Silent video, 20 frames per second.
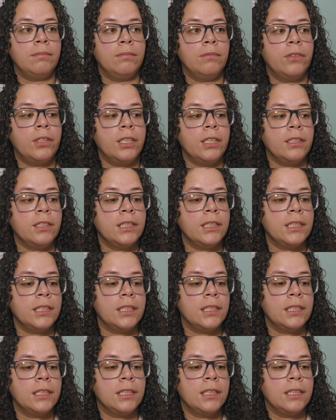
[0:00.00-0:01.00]
What else?
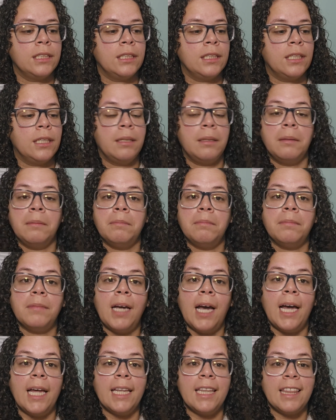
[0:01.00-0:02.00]

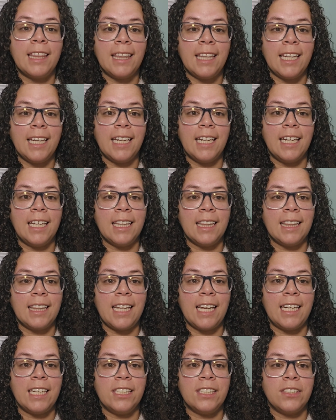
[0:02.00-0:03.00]
I think
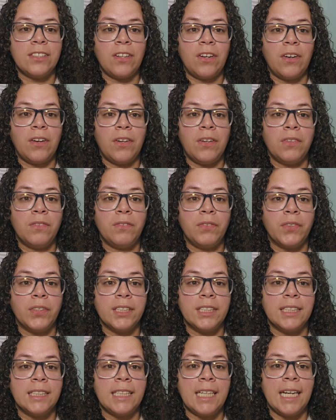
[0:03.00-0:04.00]
that is all for
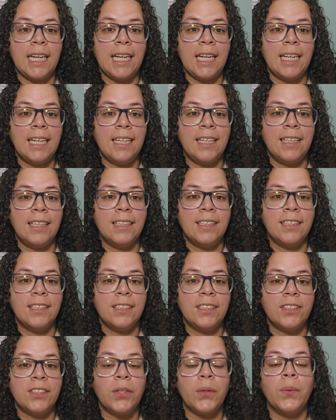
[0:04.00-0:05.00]
today.
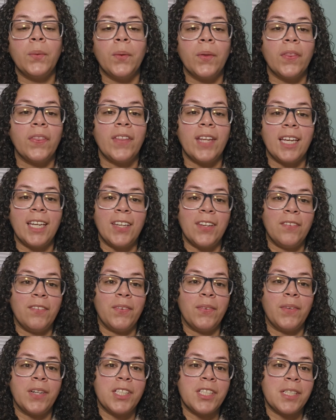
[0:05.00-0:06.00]
So thank you
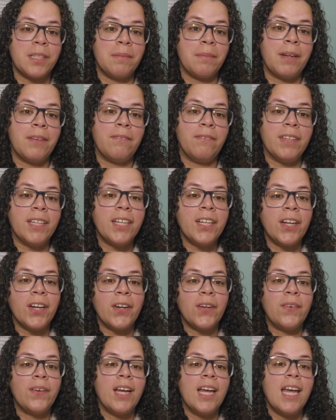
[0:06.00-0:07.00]
for watching my
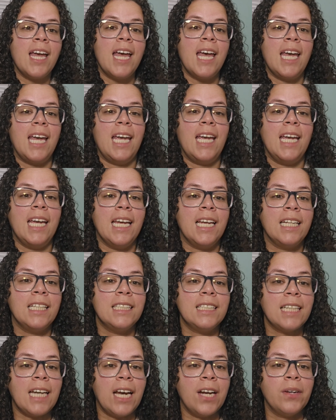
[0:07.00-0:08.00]
video,
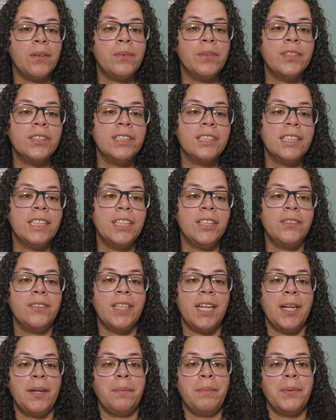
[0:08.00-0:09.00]
and I will see you in
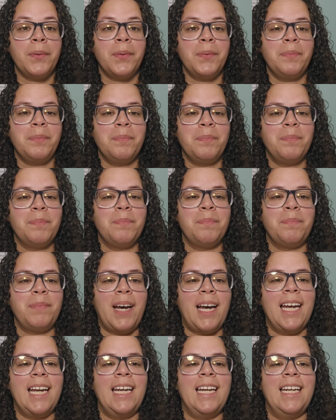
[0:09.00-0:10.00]
April.
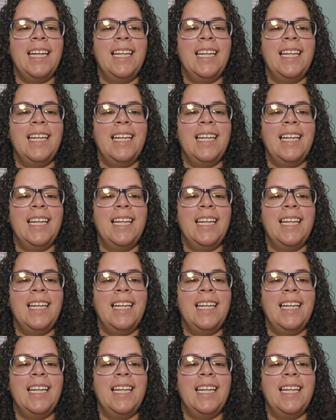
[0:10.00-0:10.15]
Bye.